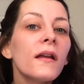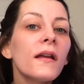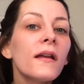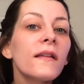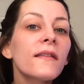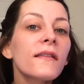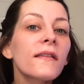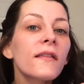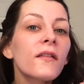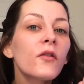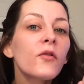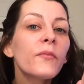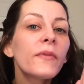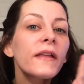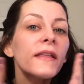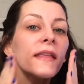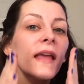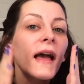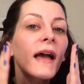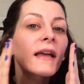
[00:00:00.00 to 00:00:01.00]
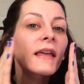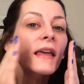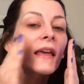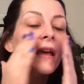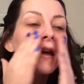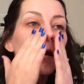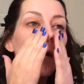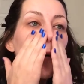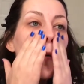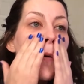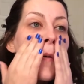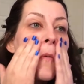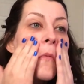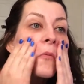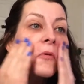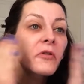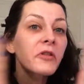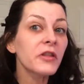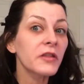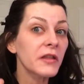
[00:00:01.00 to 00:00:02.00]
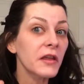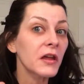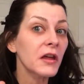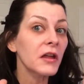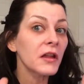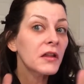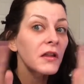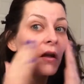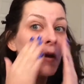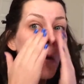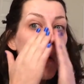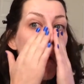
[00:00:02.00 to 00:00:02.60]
It's a little bit tacky, which is good.